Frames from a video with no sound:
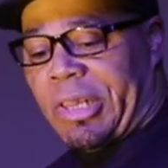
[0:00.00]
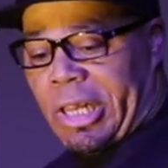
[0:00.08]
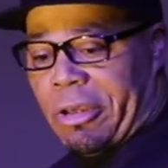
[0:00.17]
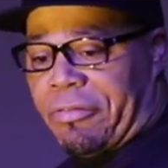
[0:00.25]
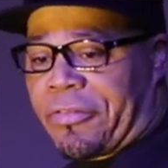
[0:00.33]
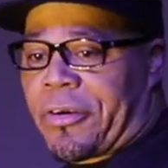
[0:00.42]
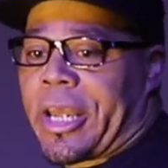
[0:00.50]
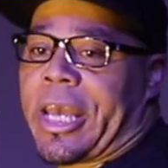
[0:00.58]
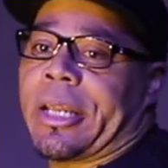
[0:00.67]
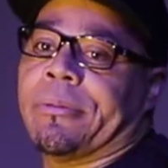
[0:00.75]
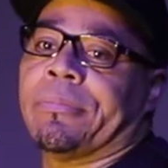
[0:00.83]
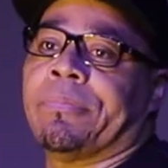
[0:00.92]
Little
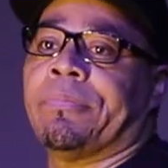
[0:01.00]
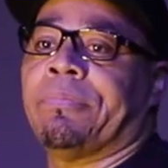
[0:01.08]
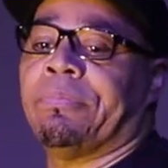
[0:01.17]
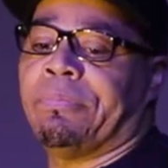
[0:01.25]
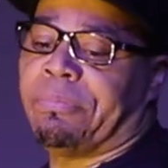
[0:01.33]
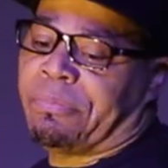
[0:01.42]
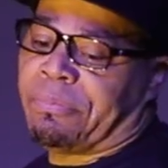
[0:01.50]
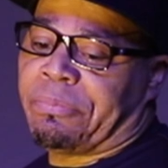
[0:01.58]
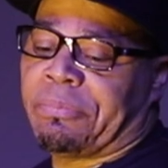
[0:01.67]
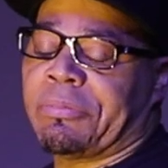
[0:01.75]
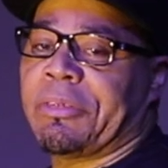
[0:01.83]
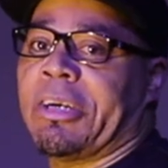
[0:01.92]
Fred,
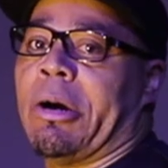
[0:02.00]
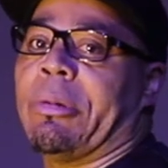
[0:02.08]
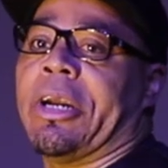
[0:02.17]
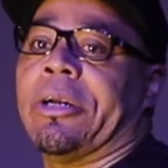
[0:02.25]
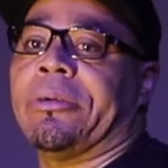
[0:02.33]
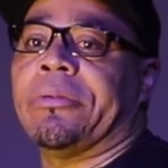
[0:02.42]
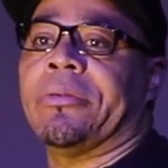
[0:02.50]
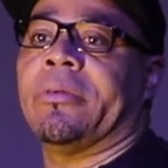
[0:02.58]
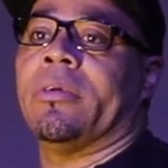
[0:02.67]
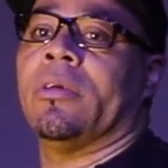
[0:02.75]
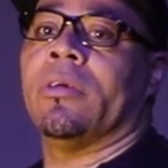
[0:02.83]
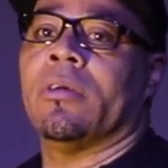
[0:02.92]
come here.
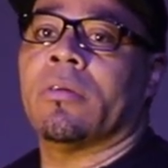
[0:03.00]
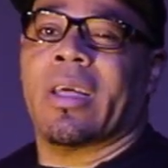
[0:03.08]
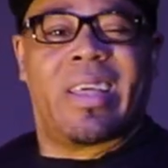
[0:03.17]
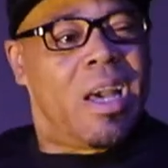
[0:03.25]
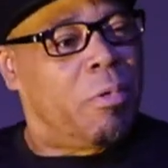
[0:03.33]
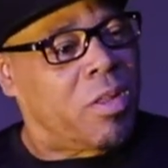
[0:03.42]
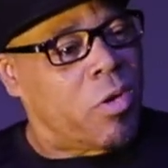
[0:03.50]
It's like, yeah,